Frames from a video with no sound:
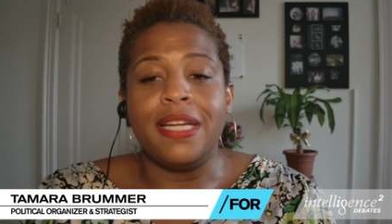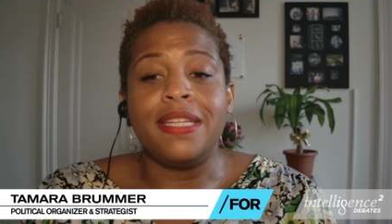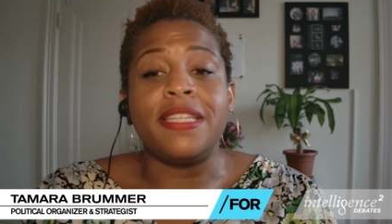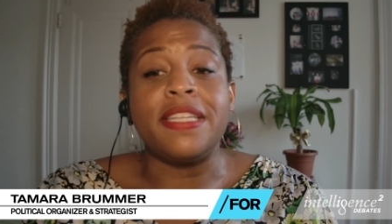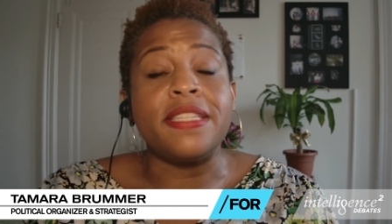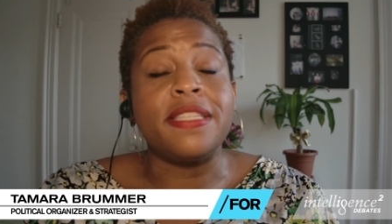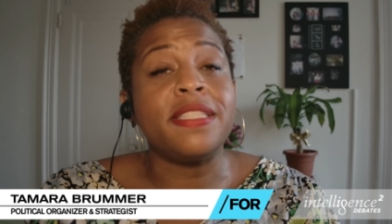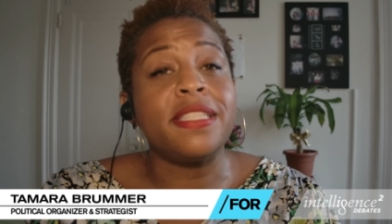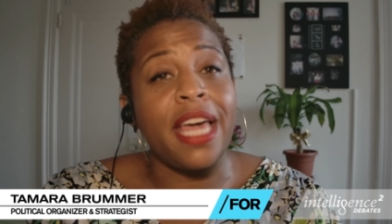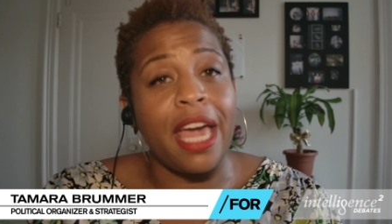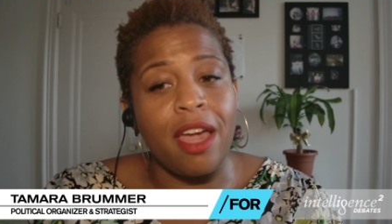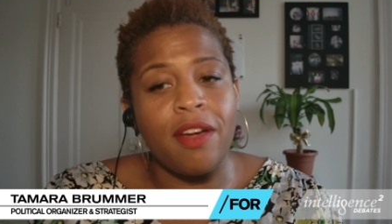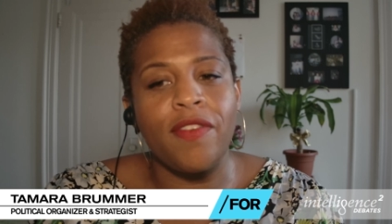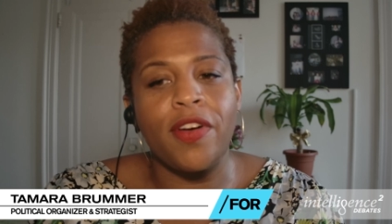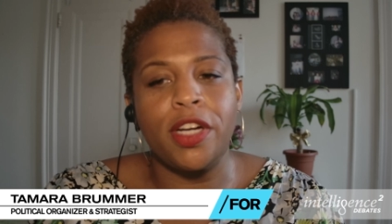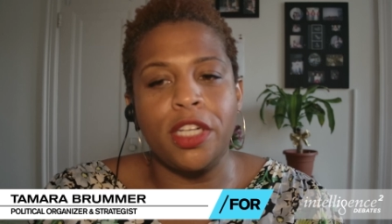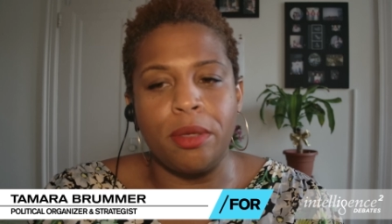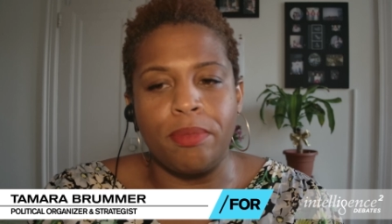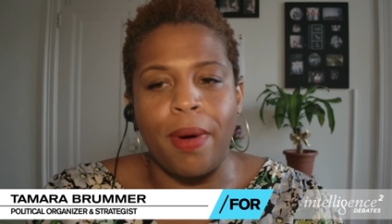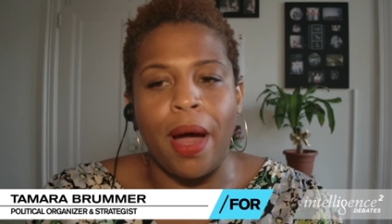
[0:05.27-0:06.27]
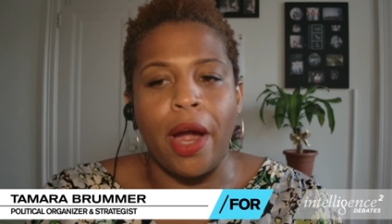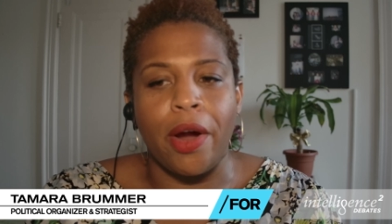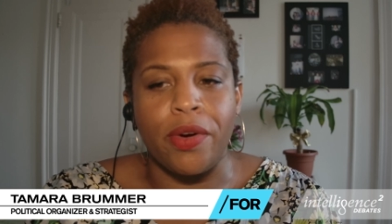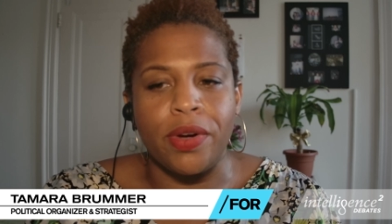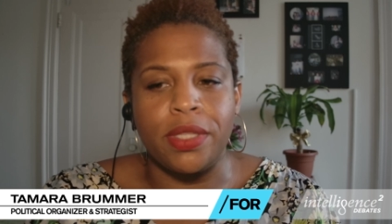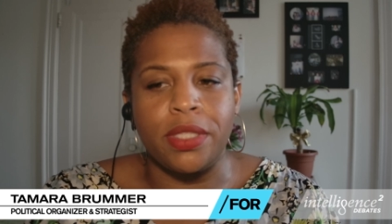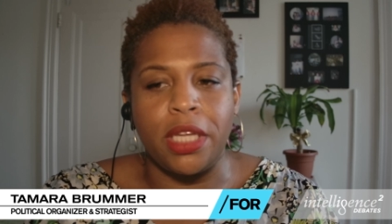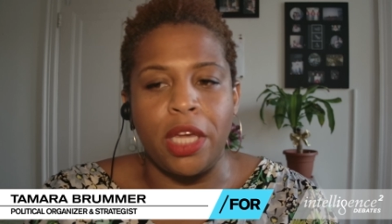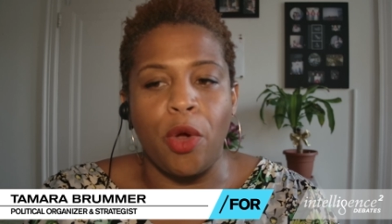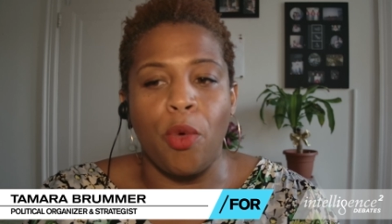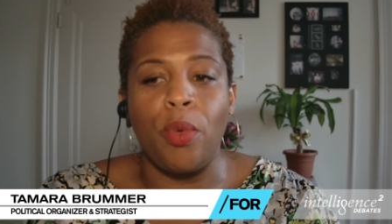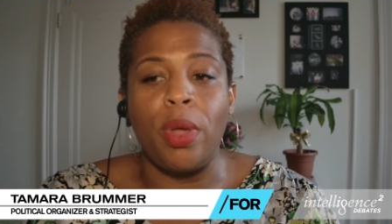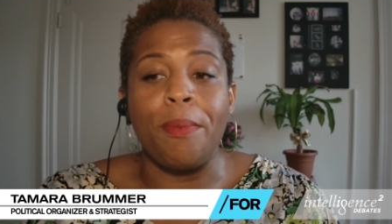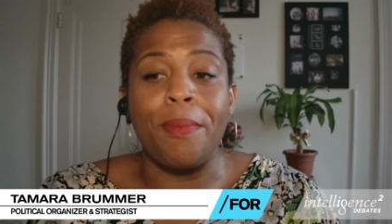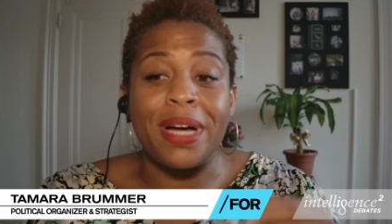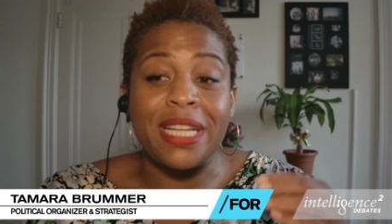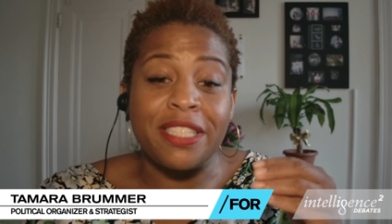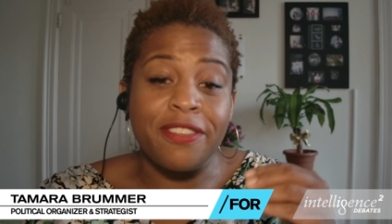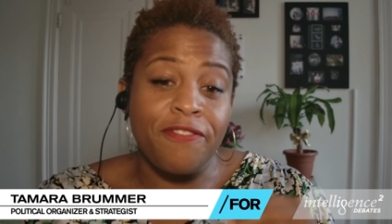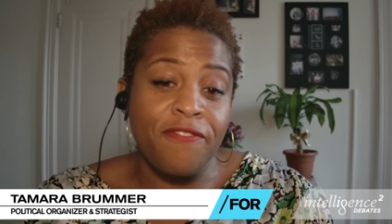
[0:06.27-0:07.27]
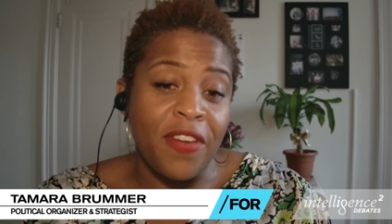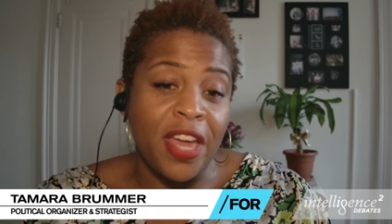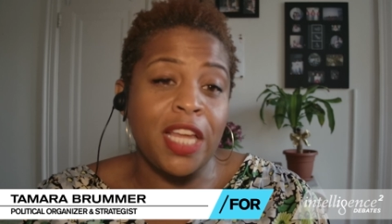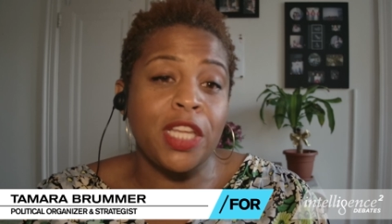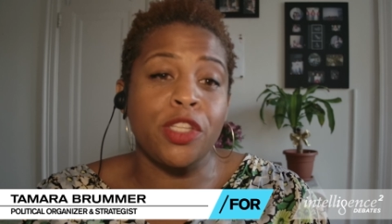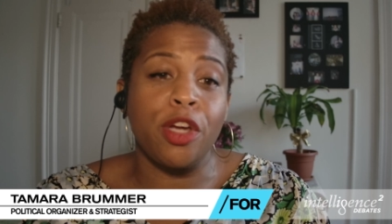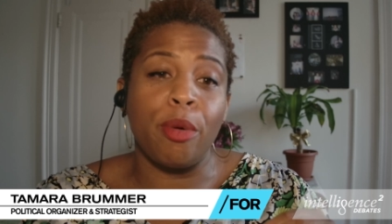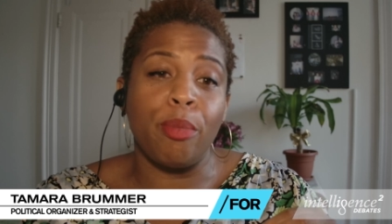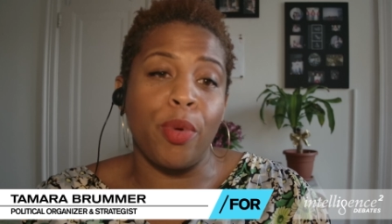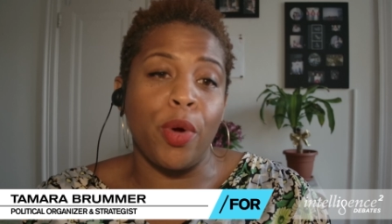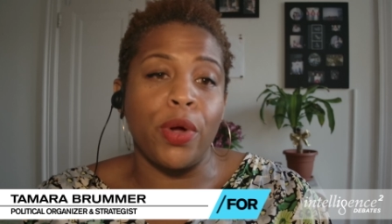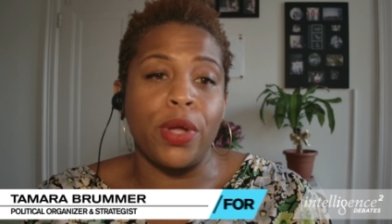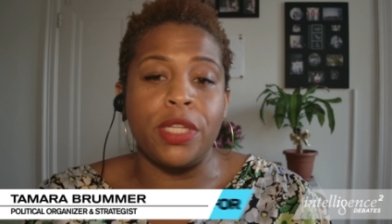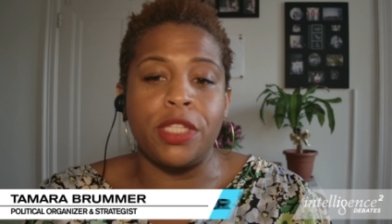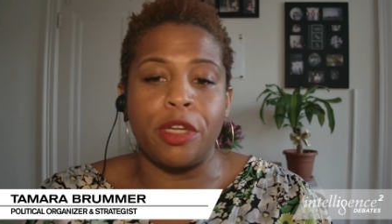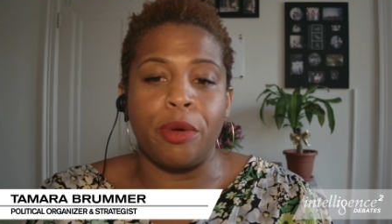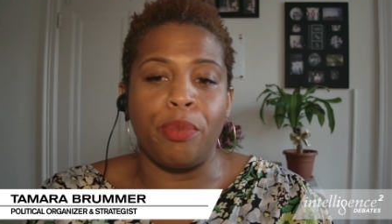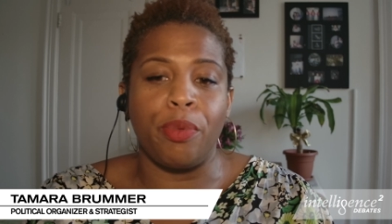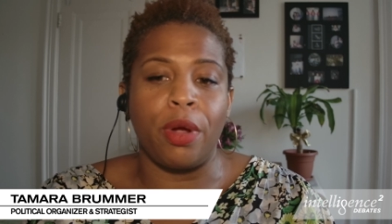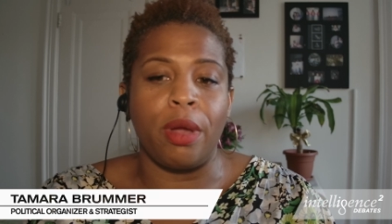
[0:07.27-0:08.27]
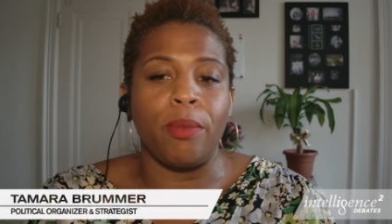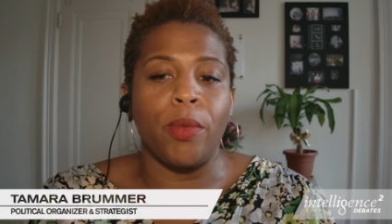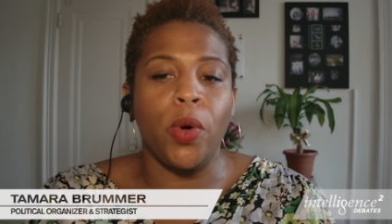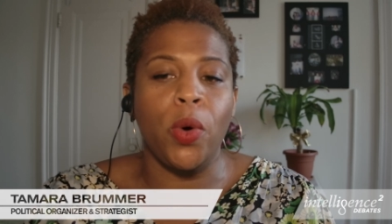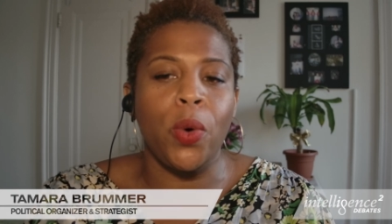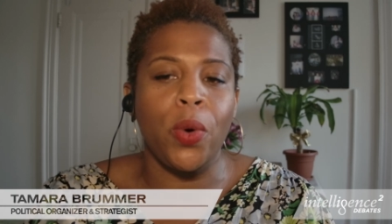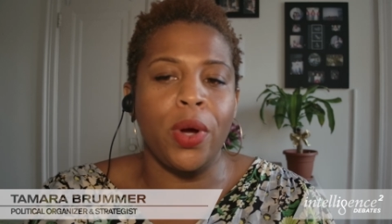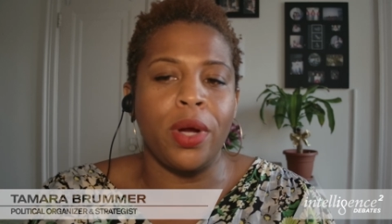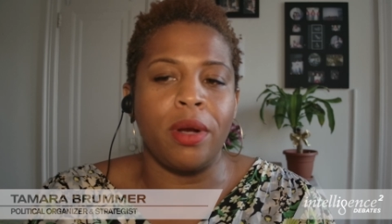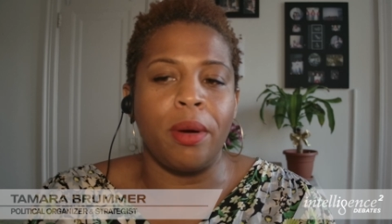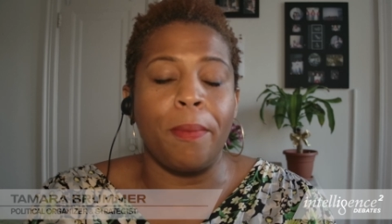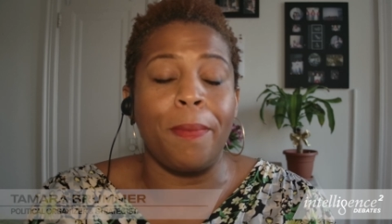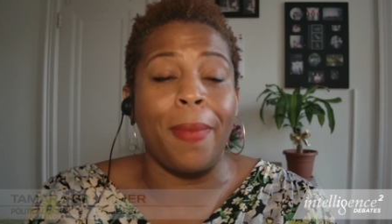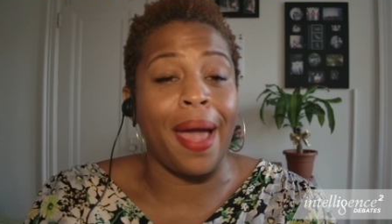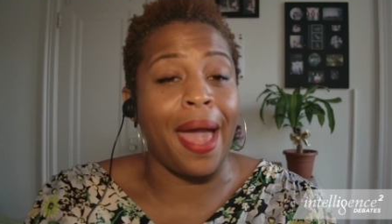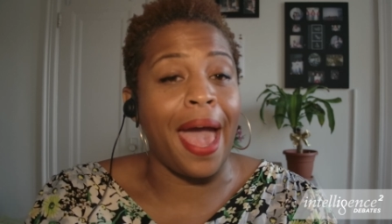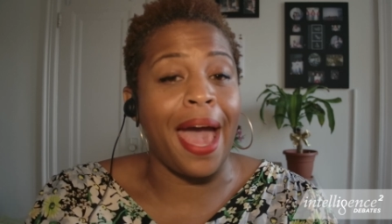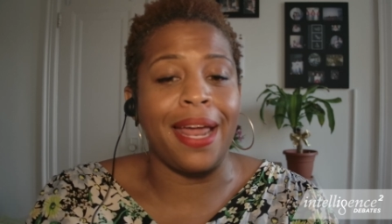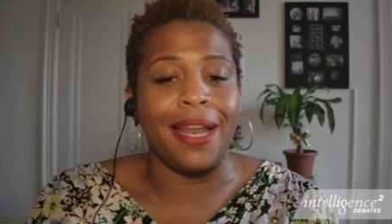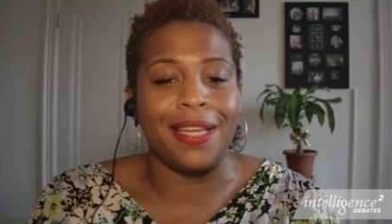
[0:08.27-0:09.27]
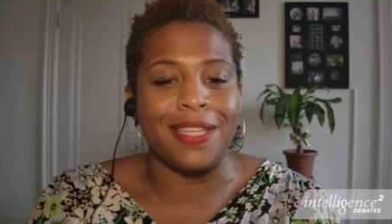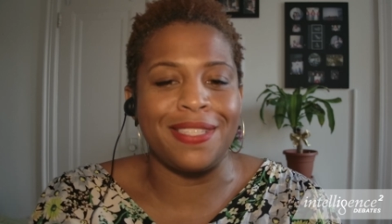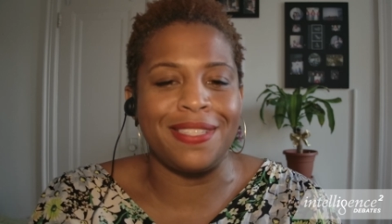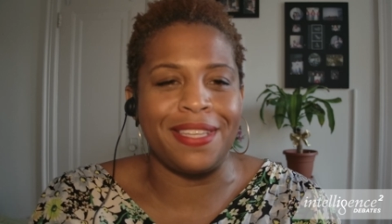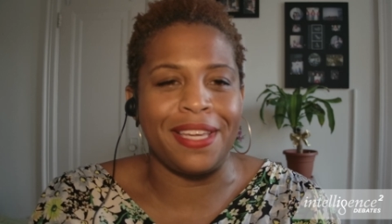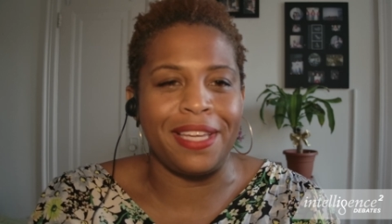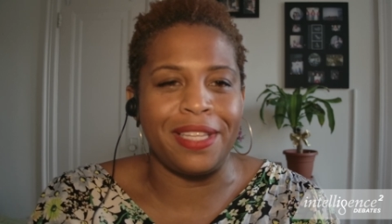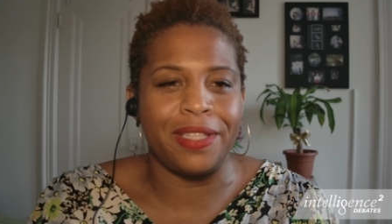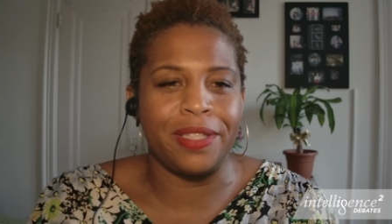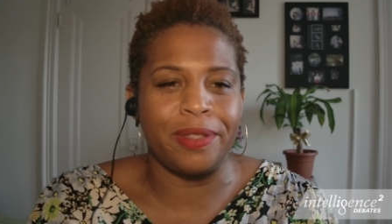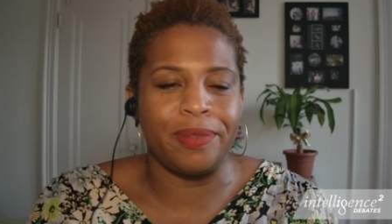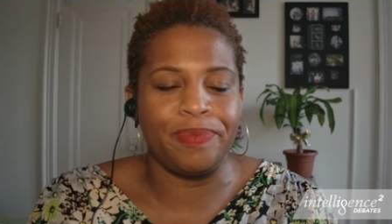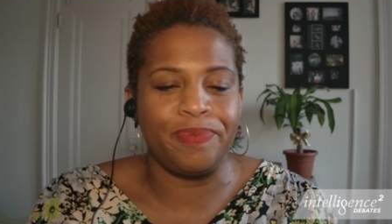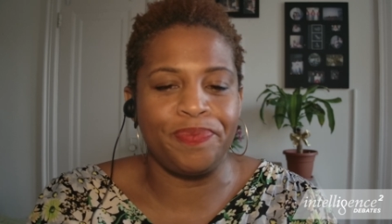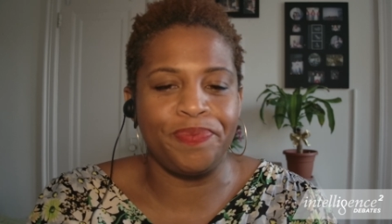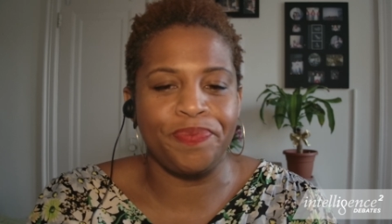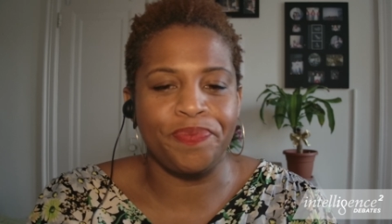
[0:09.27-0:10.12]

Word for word: To save our democracy, we must fix our broken Supreme Court by adding seats.